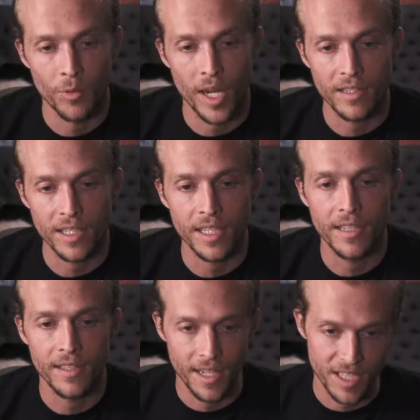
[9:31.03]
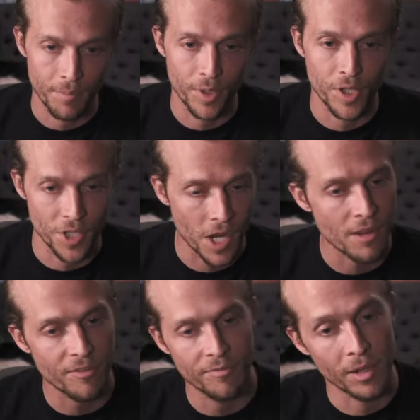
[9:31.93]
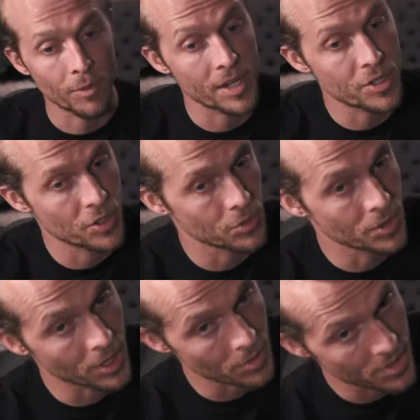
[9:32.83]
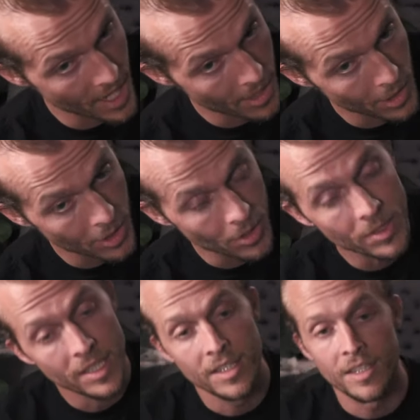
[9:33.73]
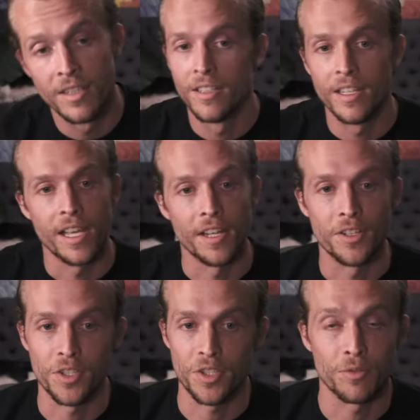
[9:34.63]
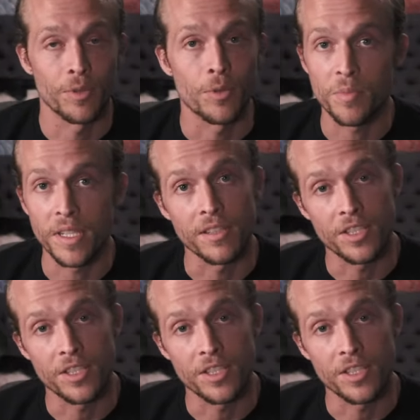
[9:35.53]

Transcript: on my right leg, and as I push off, my right shoulder goes down low, and it just throws me